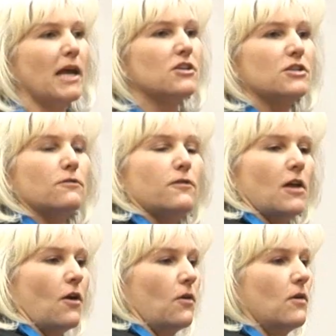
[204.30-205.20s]
your patient
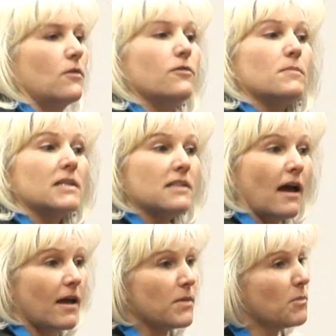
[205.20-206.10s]
flow. From the
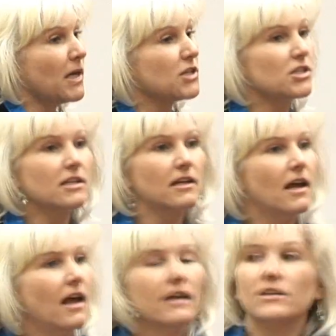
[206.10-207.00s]
time the patient
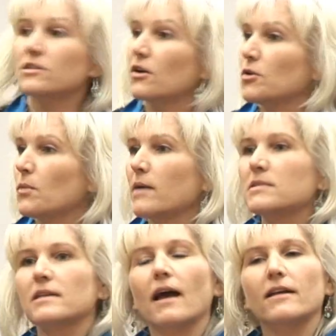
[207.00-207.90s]
gets on your
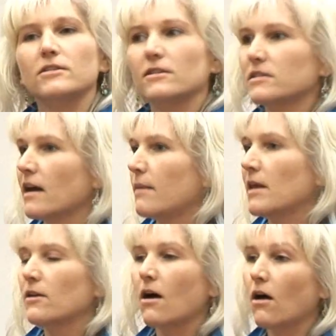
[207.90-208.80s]
website to the
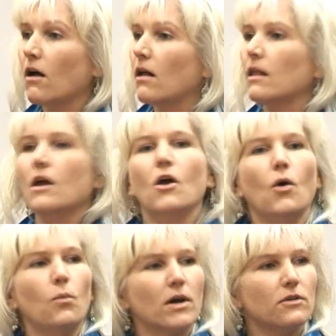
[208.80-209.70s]
time they call,
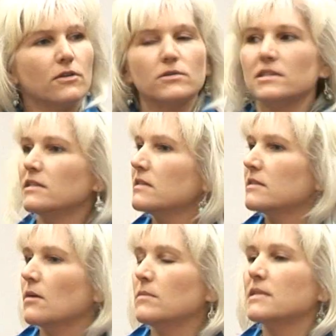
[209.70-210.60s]
what are those
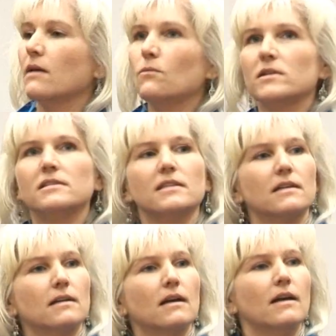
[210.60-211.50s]
systems? What's
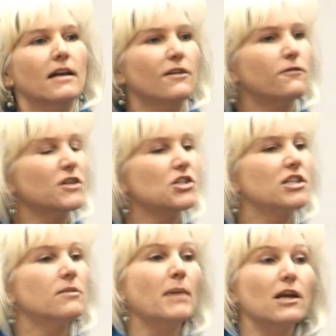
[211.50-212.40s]
the
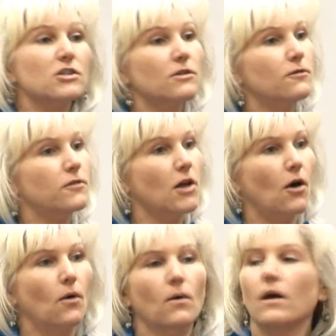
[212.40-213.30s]
efficient patient
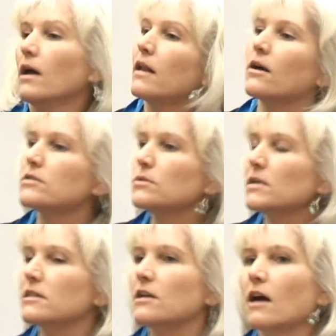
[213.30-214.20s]
flow? And I
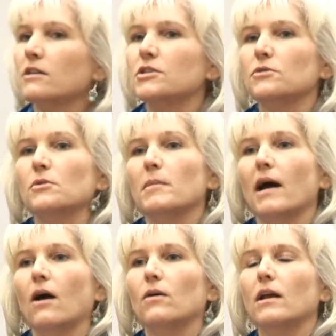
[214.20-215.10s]
also want to talk to you
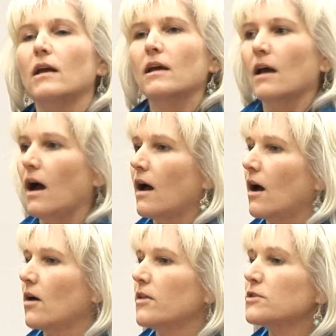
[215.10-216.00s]
about
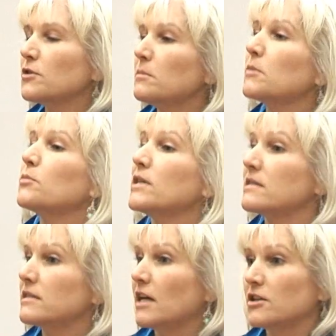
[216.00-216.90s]
the treatment
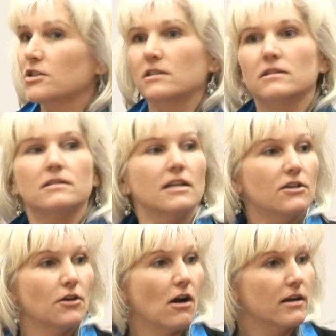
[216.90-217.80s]
presentations
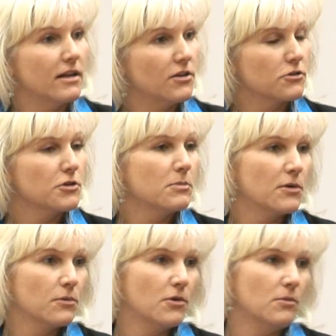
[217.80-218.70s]
in your
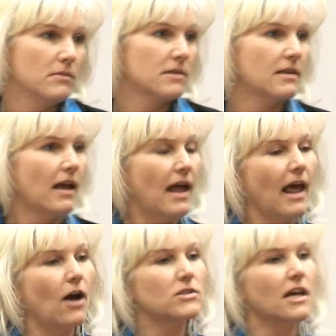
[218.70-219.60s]
treatment rooms
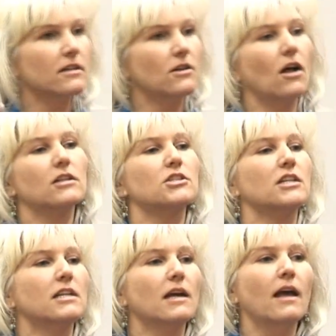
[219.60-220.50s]
and how
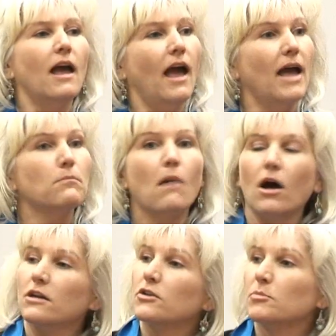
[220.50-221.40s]
technology and
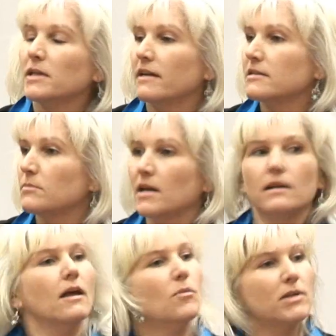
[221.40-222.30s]
monitor
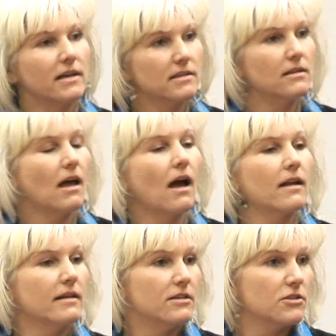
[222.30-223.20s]
placement plays a
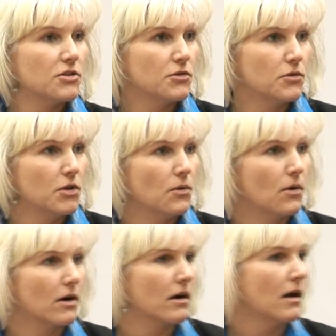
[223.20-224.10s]
lot into
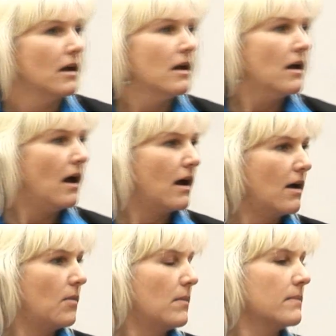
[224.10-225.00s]
your
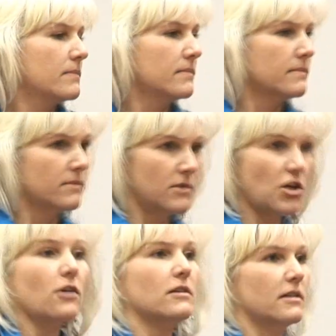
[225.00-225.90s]

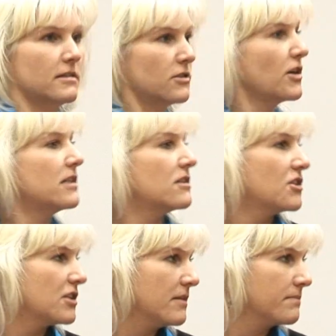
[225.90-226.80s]
chartless
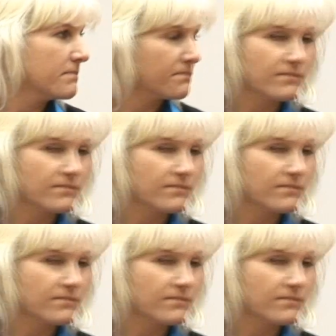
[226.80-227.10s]
transition.